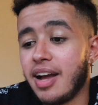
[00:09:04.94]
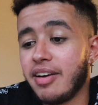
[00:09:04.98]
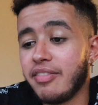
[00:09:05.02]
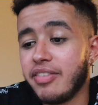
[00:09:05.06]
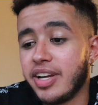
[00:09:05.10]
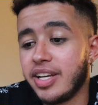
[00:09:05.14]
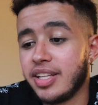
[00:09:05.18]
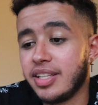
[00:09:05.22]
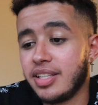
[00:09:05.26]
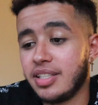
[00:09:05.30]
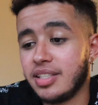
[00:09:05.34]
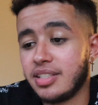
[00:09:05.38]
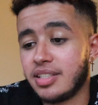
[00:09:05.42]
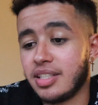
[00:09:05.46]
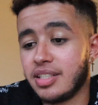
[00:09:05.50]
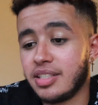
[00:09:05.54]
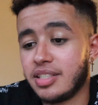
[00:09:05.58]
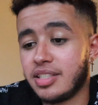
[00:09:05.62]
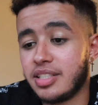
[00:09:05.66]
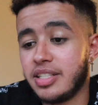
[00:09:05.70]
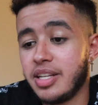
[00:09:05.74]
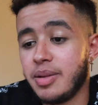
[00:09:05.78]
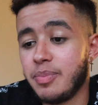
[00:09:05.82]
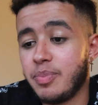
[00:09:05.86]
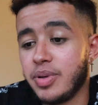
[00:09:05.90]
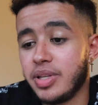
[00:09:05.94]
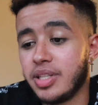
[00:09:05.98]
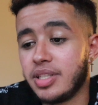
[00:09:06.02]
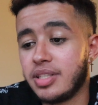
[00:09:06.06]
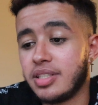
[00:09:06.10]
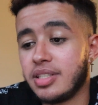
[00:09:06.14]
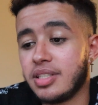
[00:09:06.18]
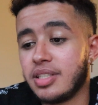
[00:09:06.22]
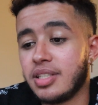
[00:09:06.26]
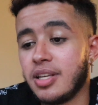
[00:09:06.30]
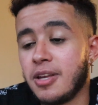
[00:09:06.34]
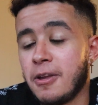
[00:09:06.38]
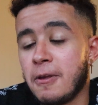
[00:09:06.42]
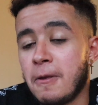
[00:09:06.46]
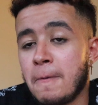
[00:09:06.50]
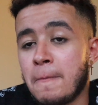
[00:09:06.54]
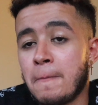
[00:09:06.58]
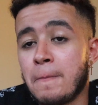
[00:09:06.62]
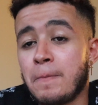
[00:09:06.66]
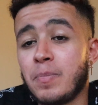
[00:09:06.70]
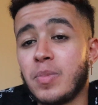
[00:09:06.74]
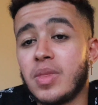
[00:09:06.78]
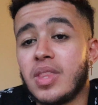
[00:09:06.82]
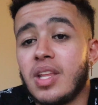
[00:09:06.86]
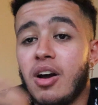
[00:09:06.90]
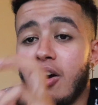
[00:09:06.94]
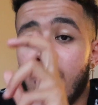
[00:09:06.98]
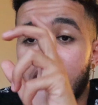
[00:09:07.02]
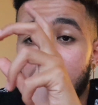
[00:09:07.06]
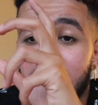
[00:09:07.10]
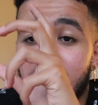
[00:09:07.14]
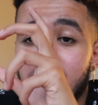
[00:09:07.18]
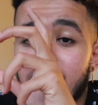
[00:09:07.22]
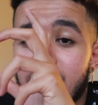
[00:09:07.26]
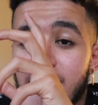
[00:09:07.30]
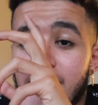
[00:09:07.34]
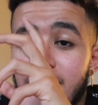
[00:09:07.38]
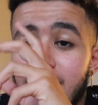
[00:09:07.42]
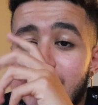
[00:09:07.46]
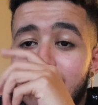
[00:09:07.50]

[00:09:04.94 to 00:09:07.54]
I've had this snippets on